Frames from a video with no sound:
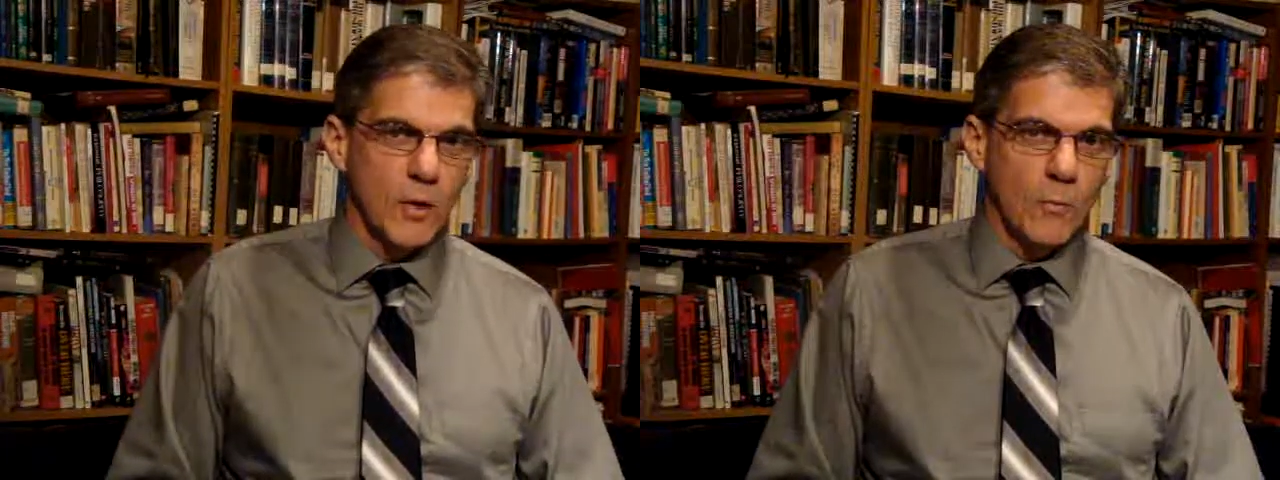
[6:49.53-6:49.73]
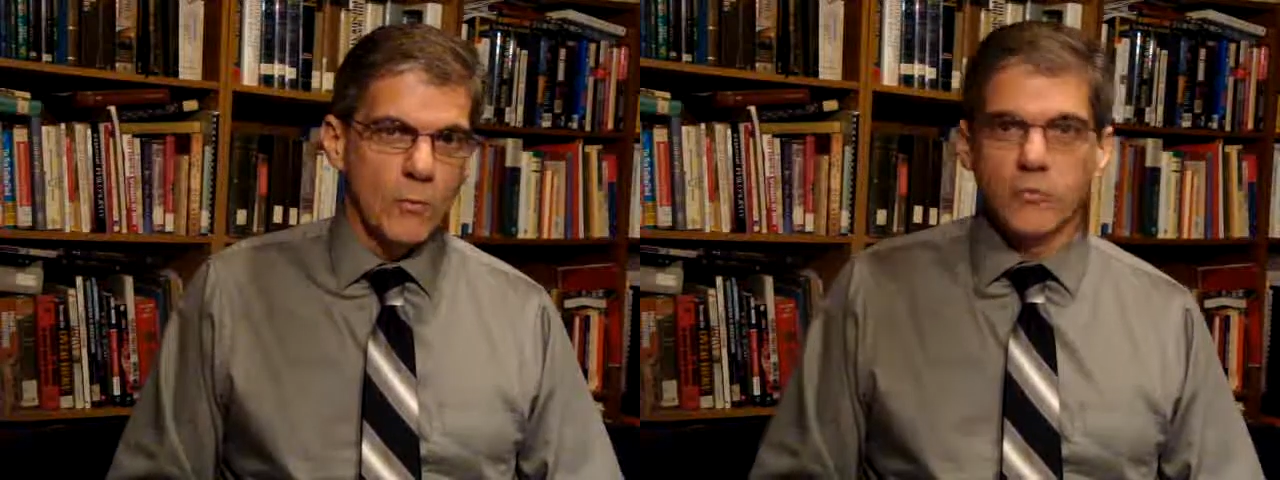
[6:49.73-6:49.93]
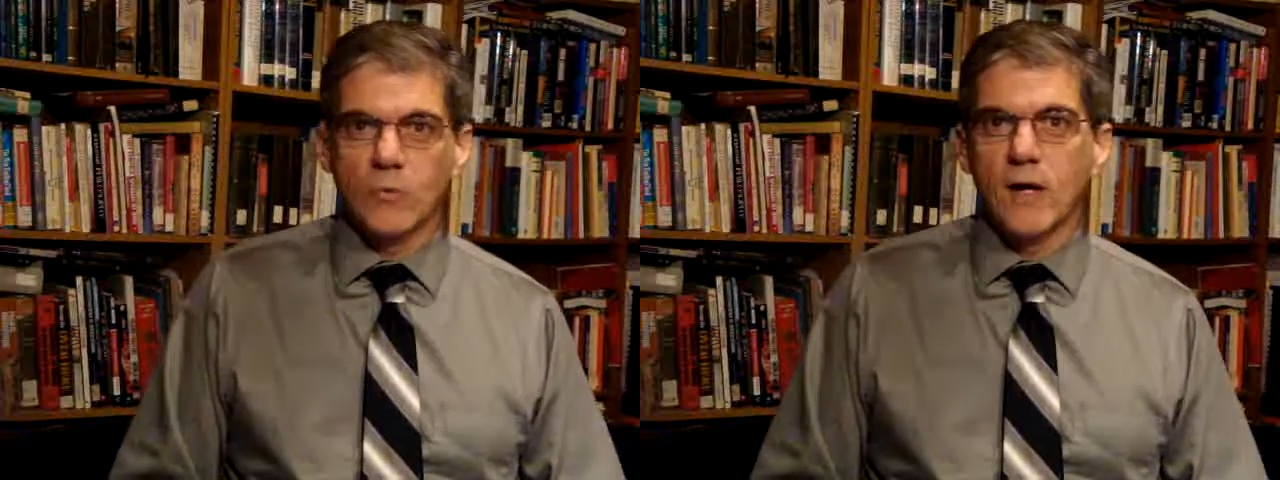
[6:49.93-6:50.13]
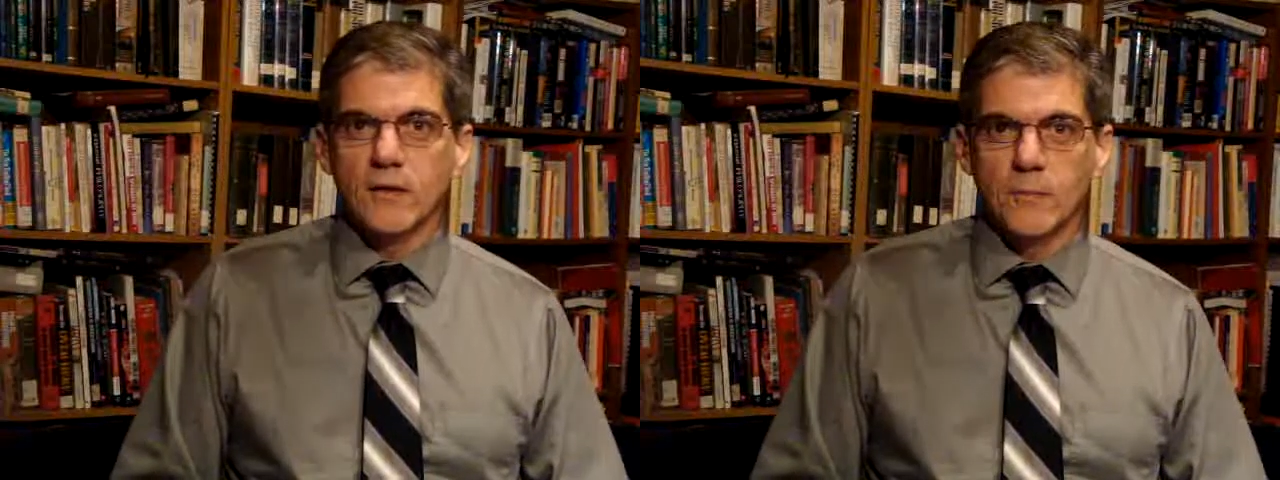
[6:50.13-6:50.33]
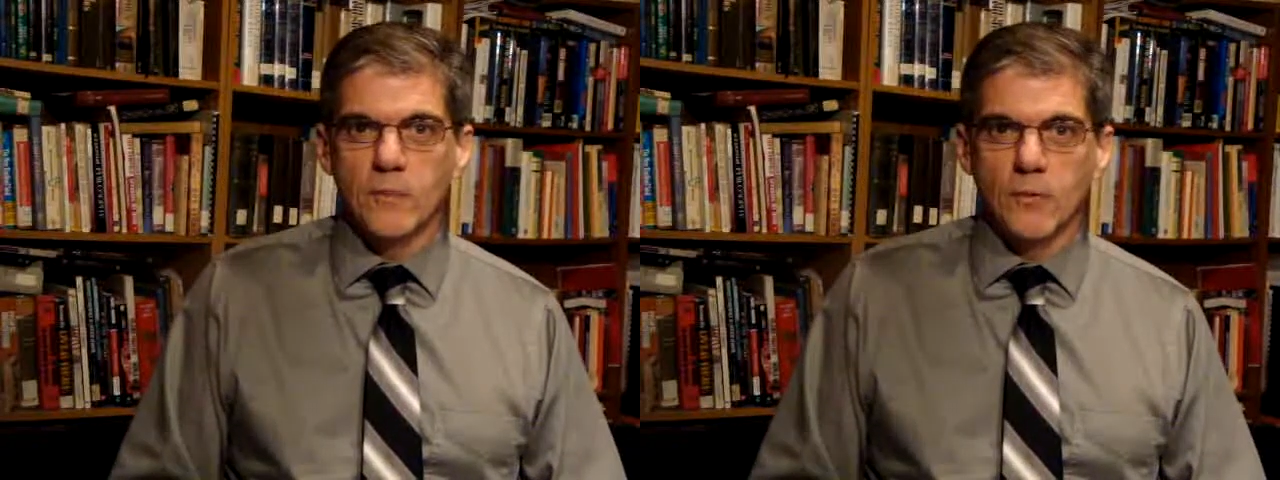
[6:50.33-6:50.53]
to rock
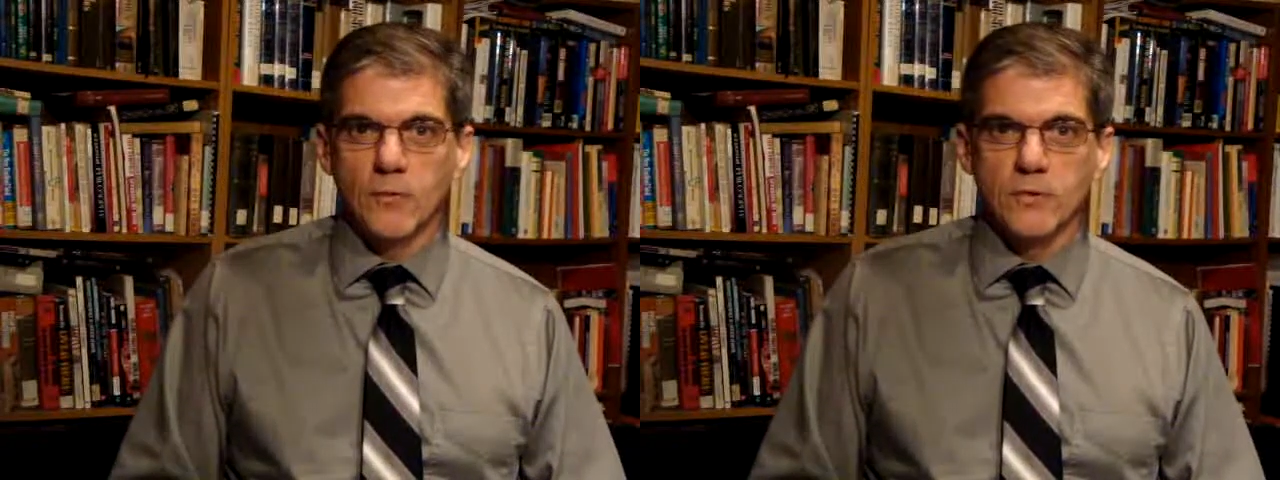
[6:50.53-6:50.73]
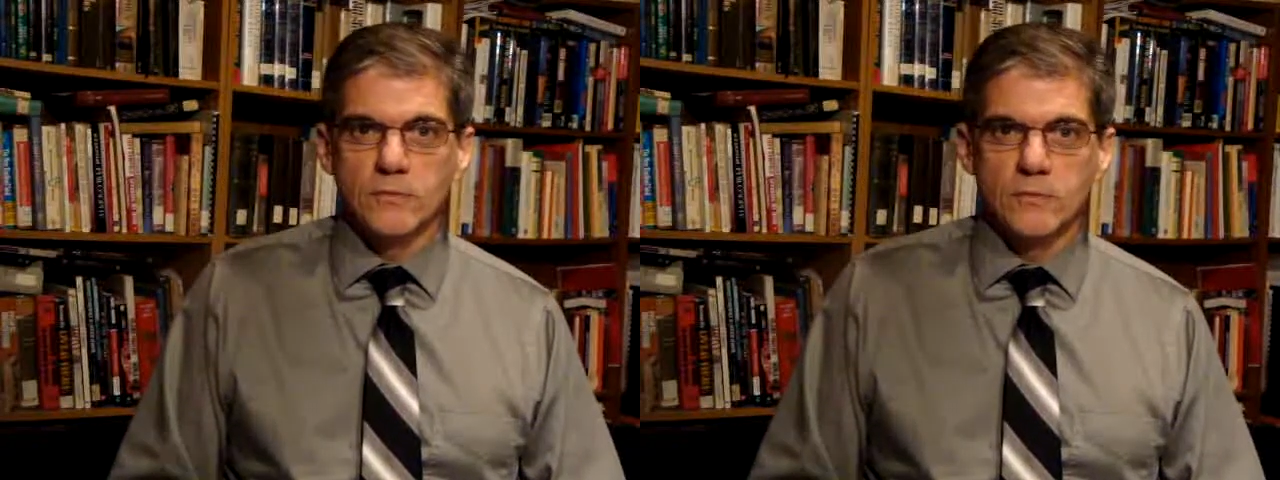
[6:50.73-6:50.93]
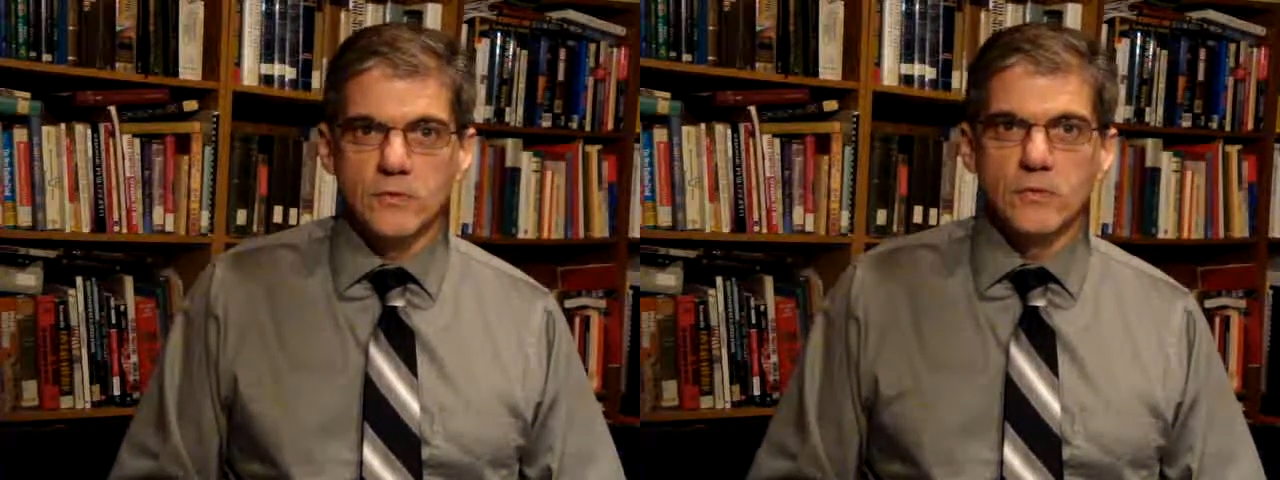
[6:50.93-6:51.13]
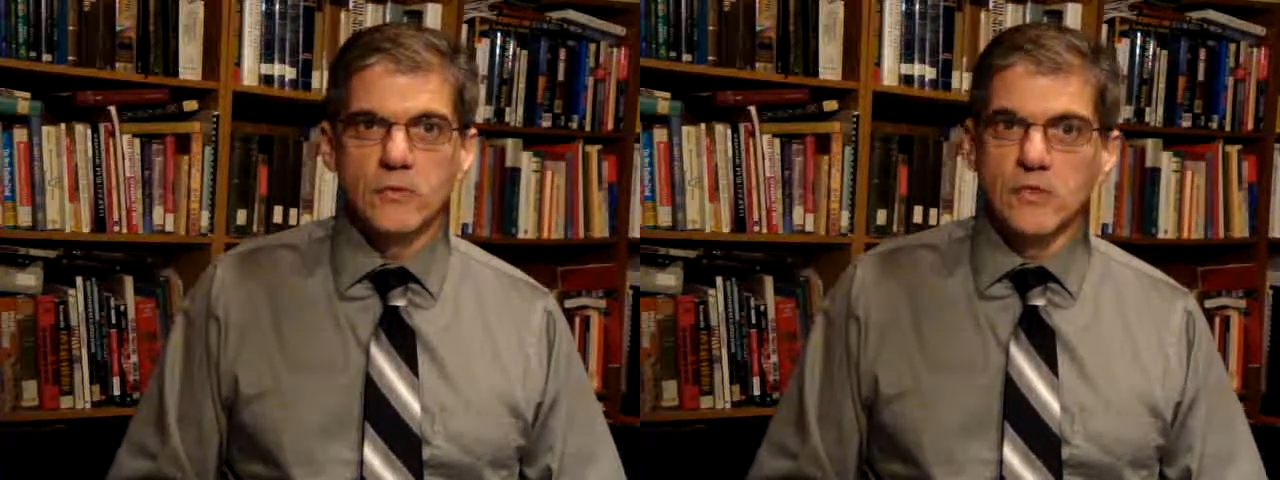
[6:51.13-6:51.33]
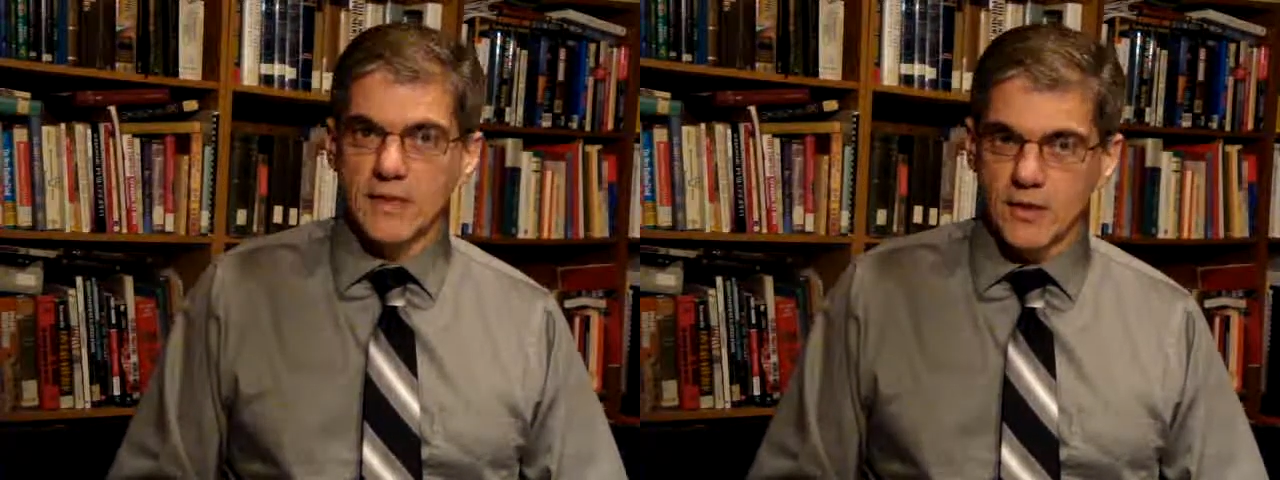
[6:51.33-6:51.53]
the boat. You'll
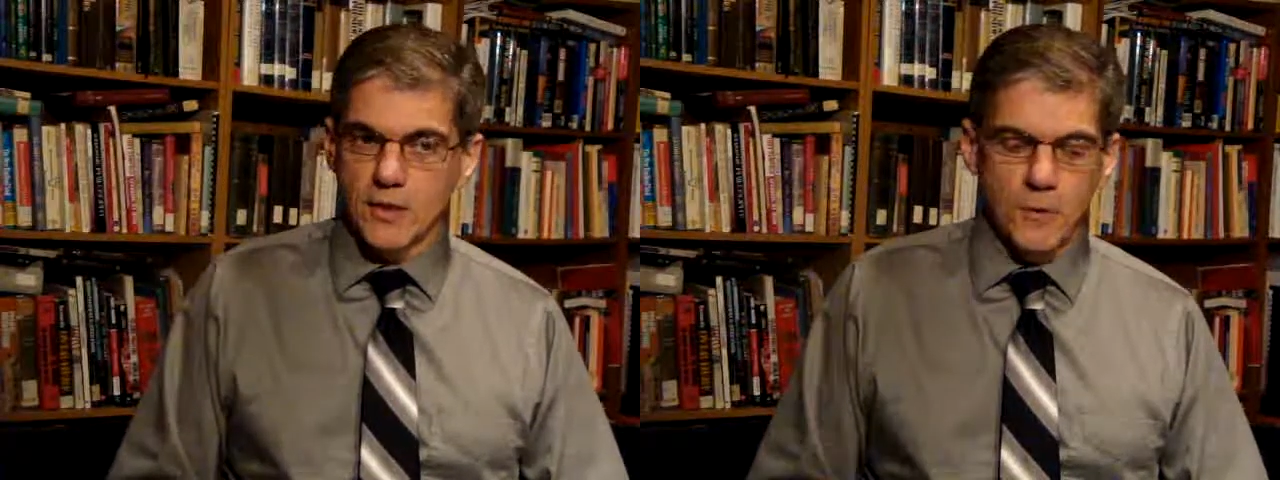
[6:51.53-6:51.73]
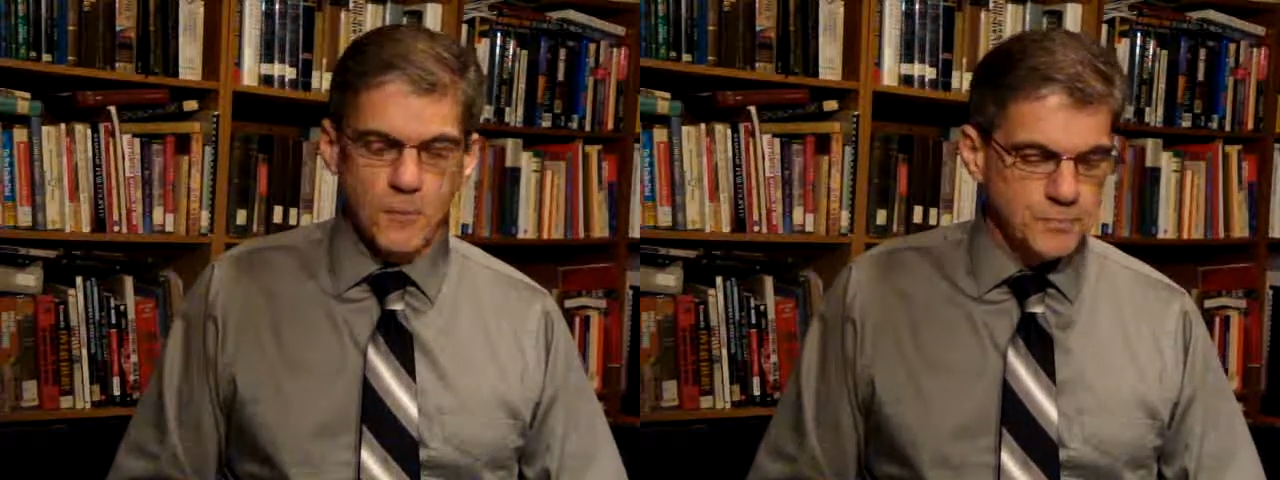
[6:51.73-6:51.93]
just let it go.